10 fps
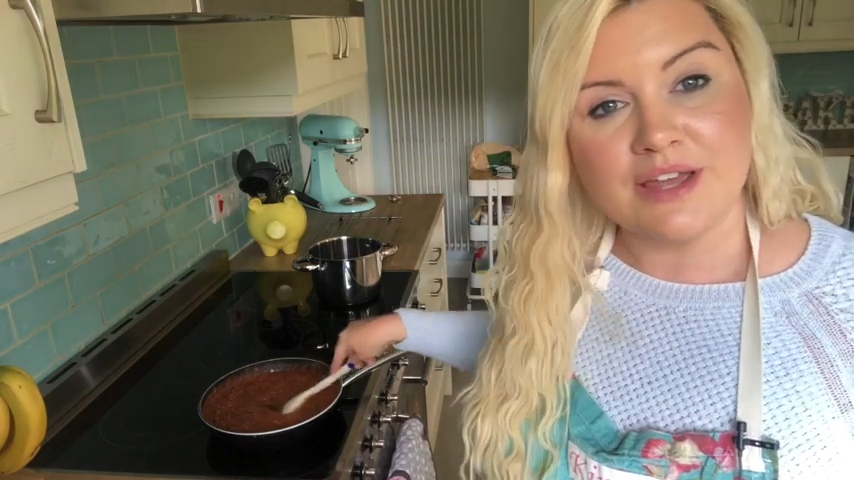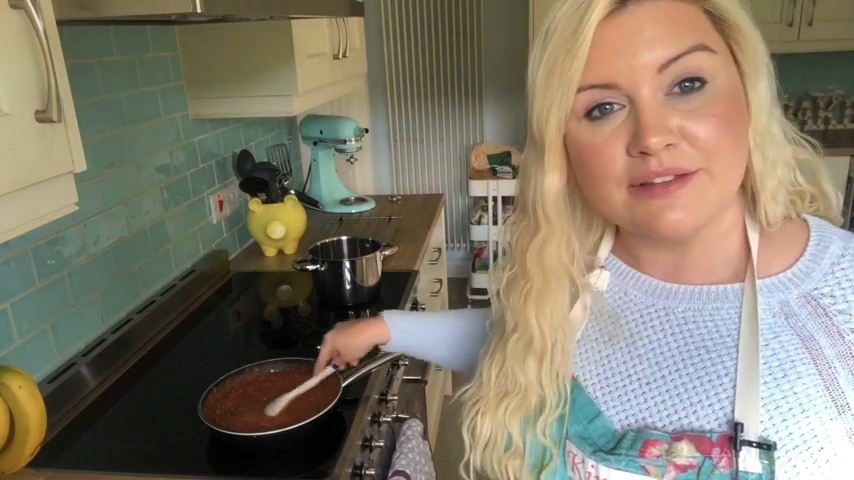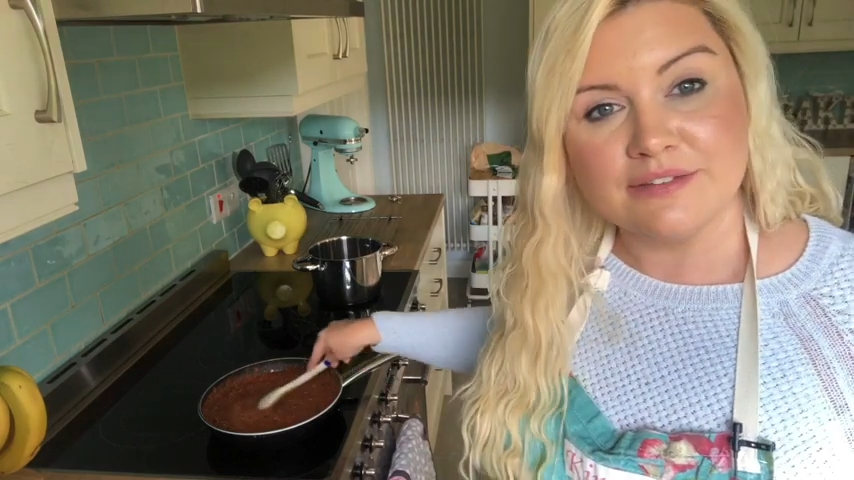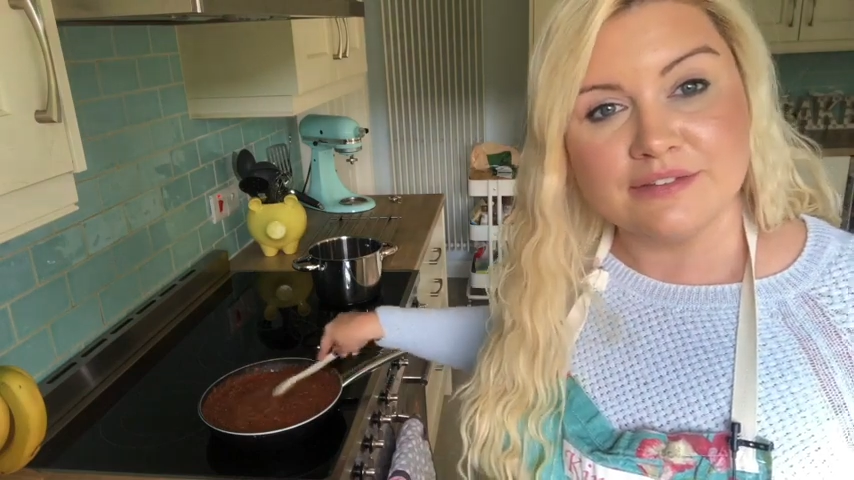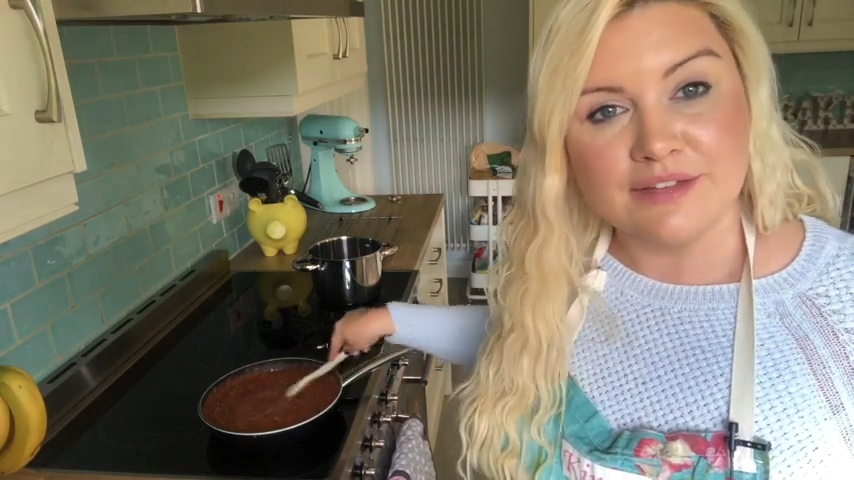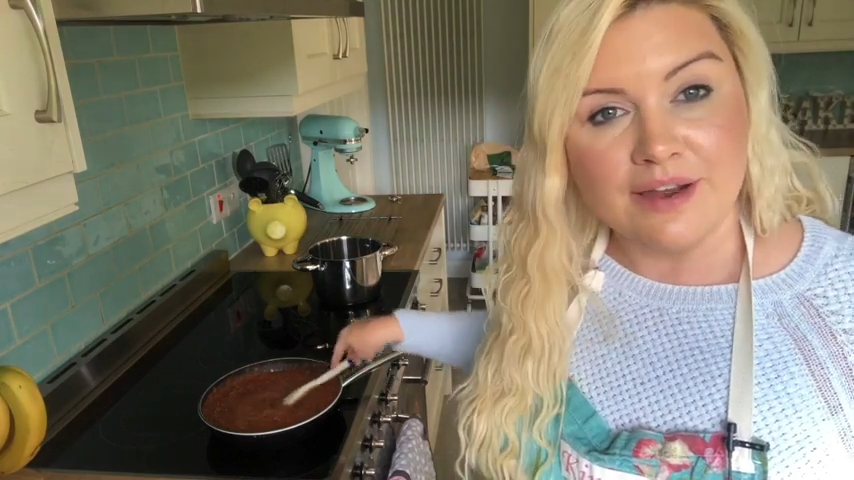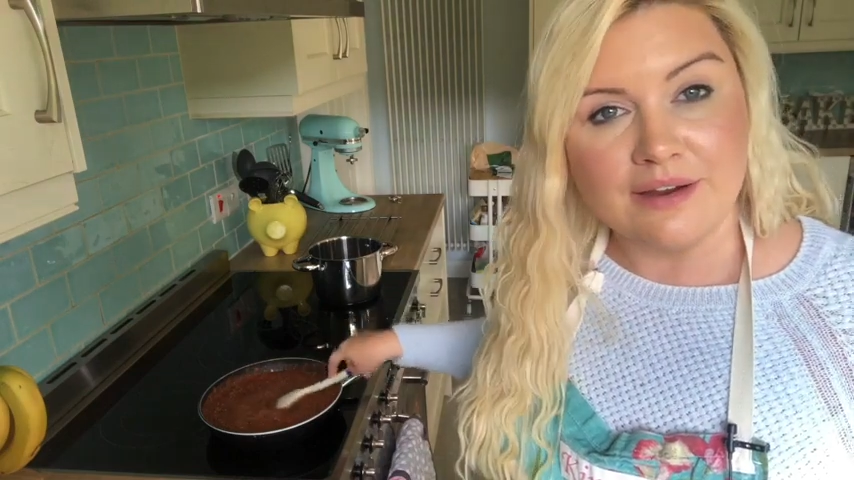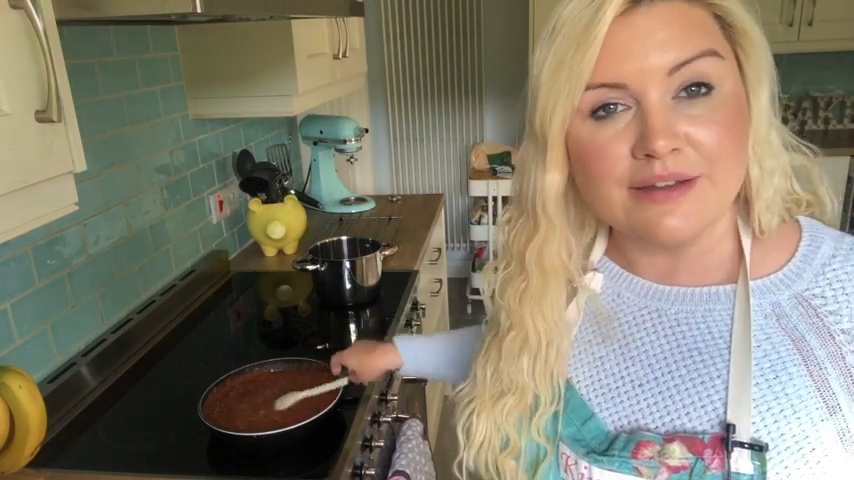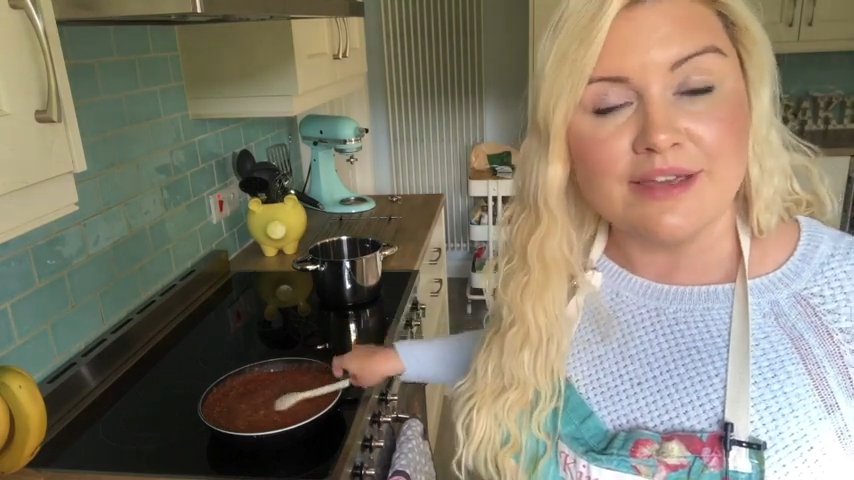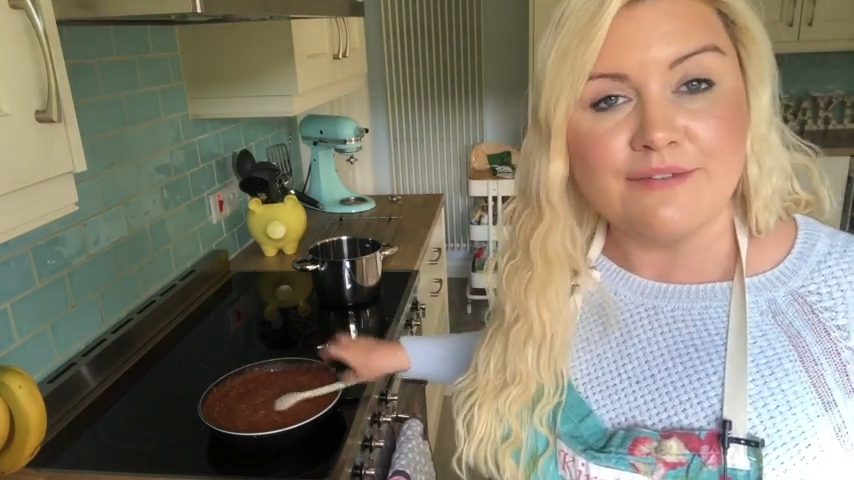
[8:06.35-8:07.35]
and stir
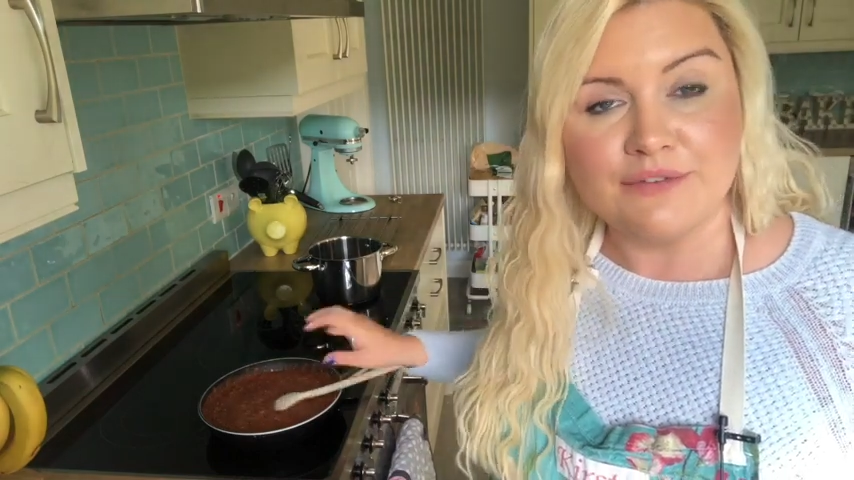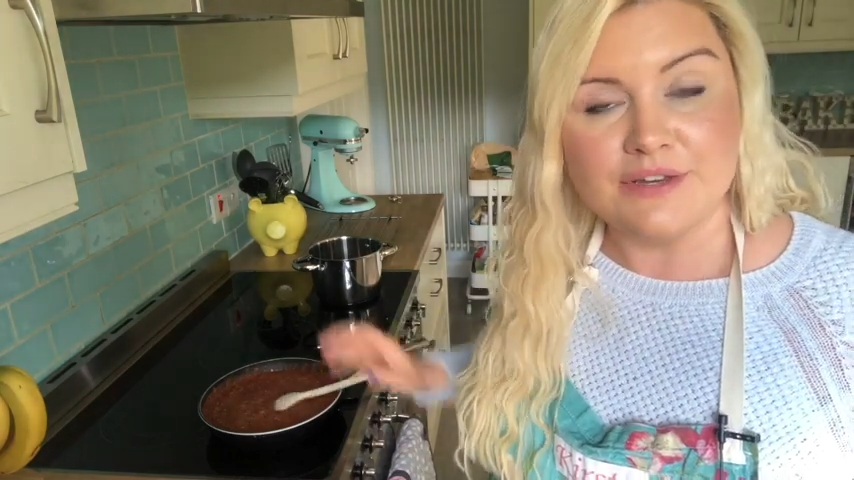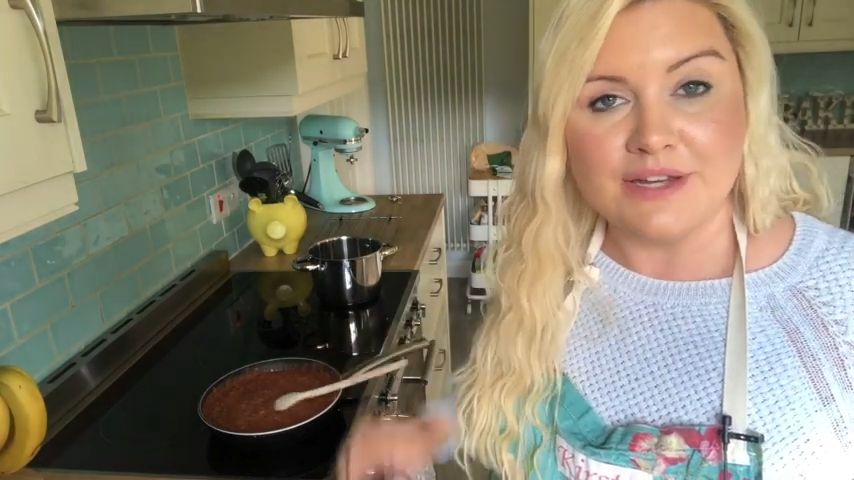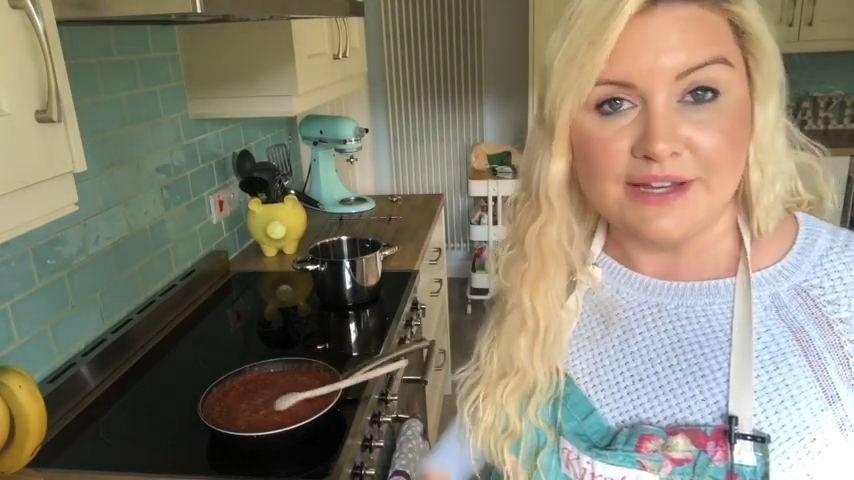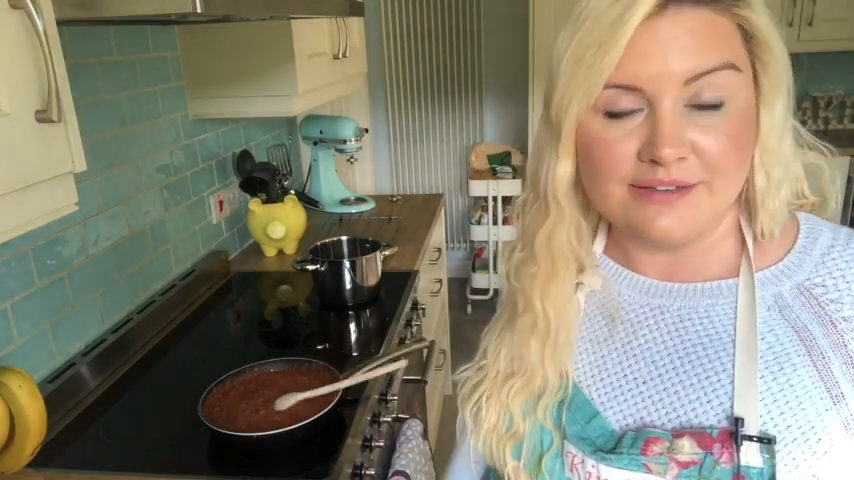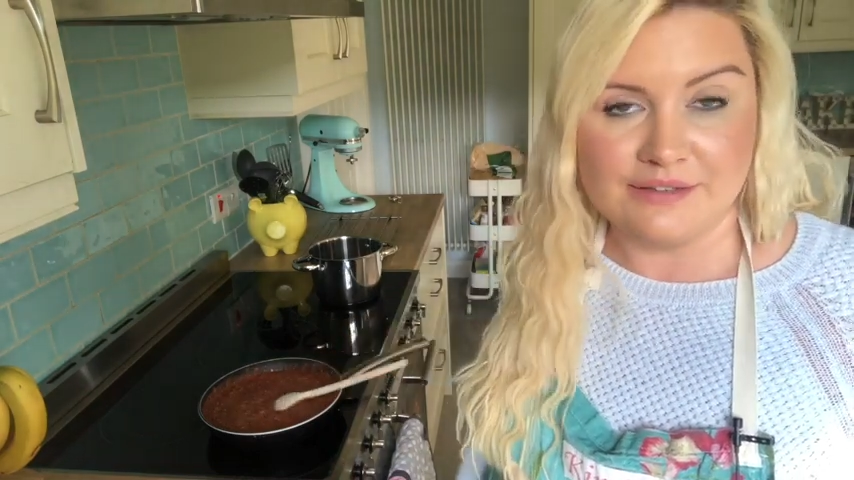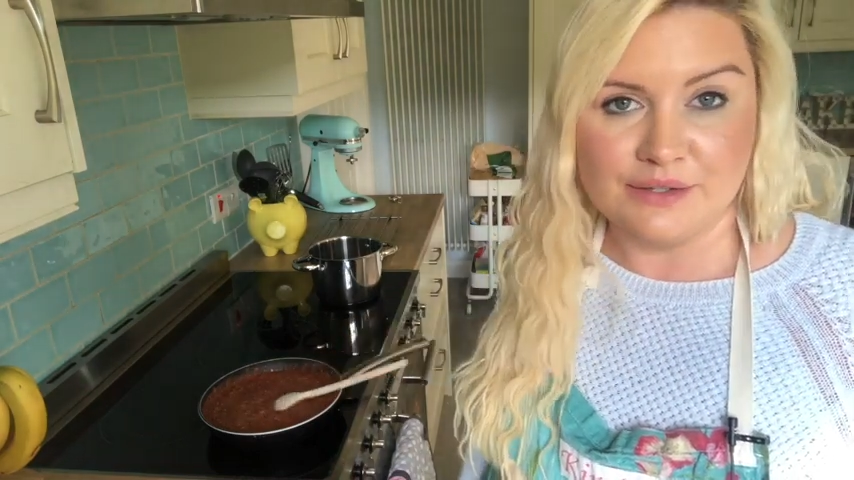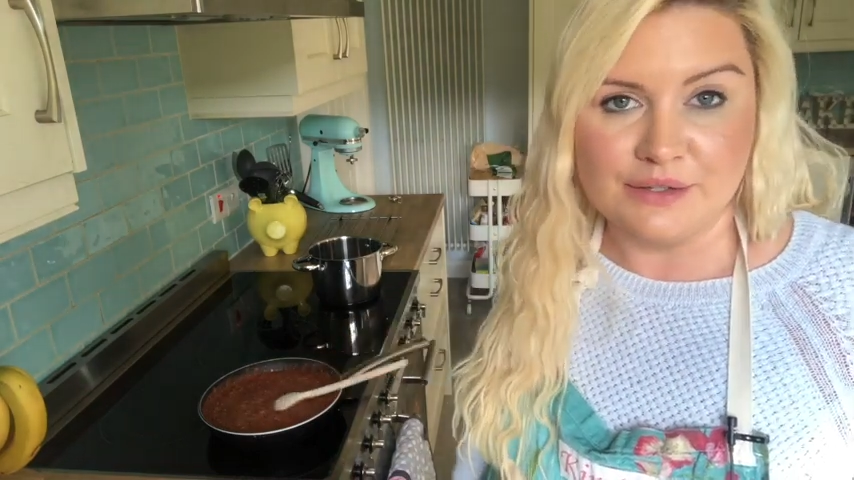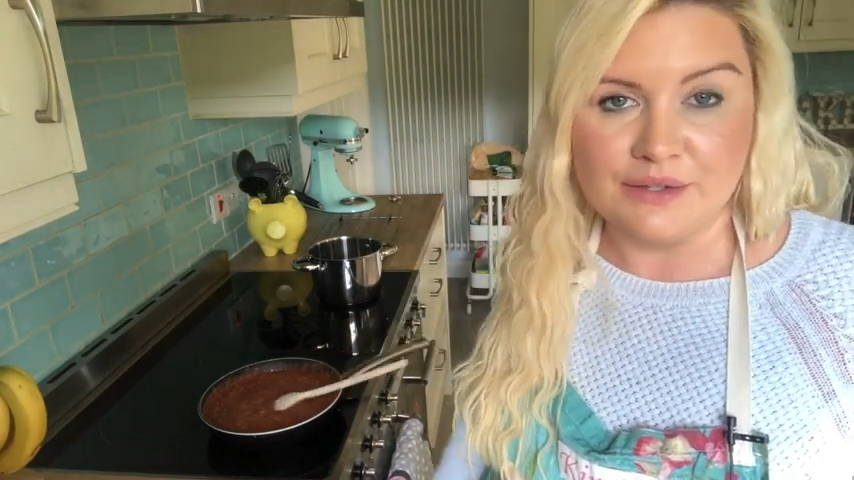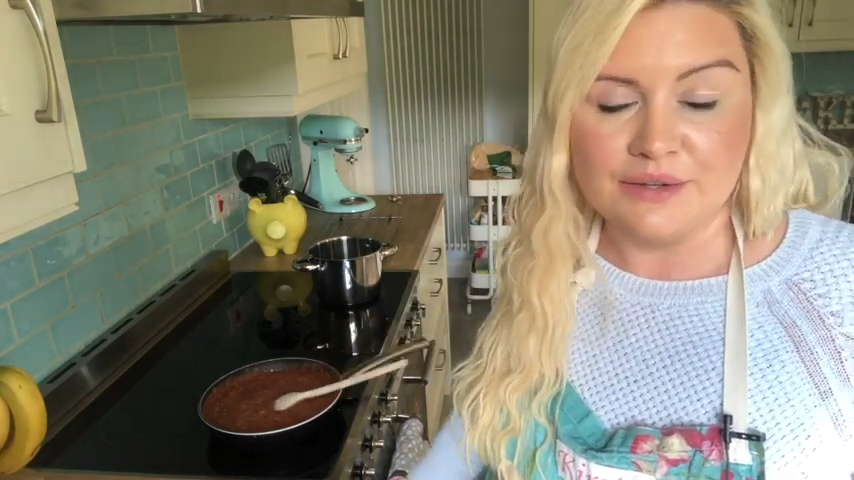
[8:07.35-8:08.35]
it if you need
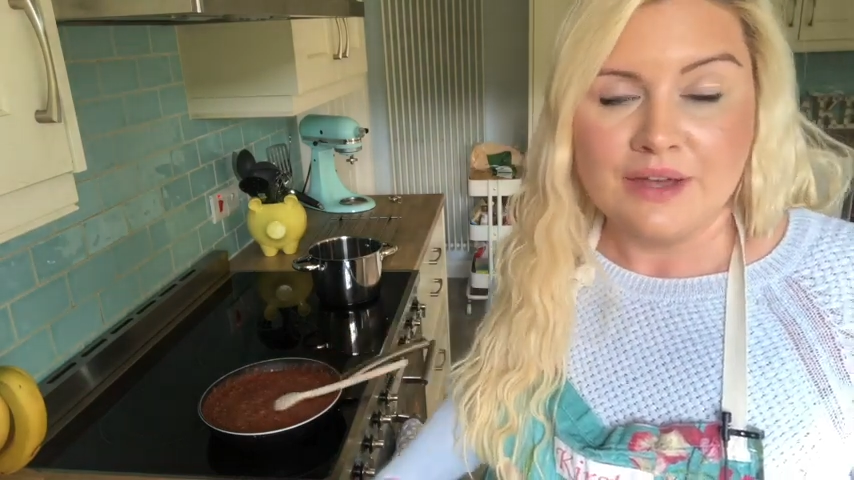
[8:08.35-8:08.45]
to.